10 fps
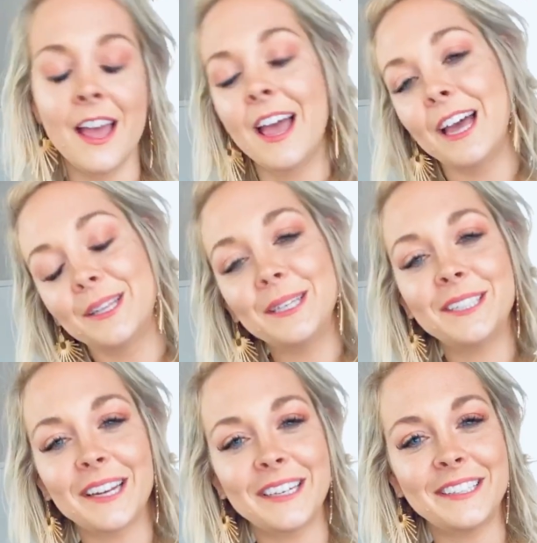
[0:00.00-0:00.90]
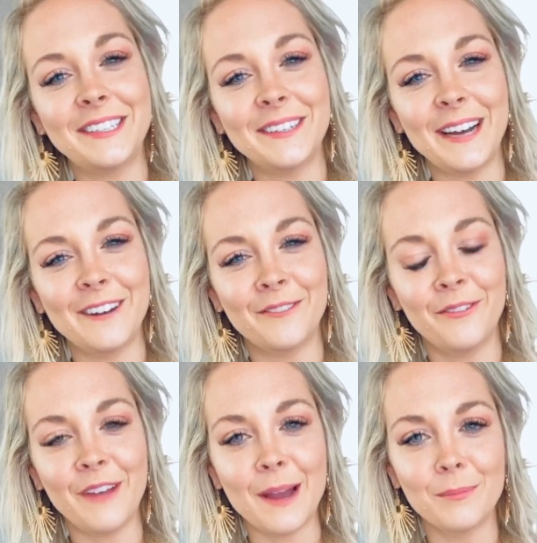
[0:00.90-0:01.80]
at least I could still have
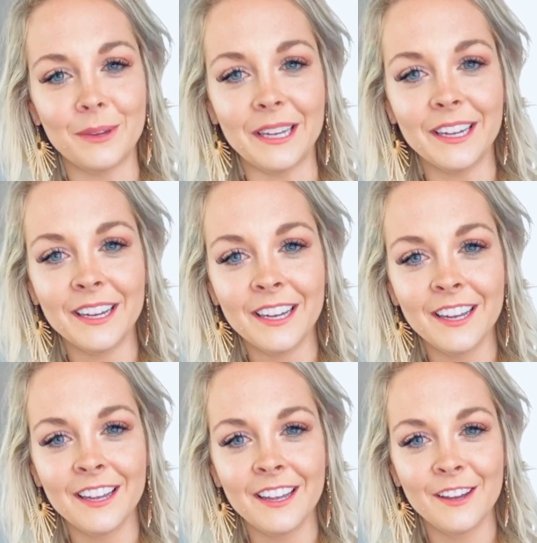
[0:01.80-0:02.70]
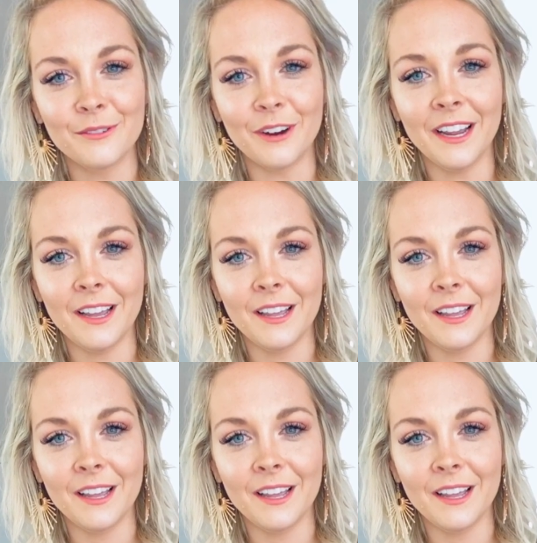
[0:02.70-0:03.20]
family, right?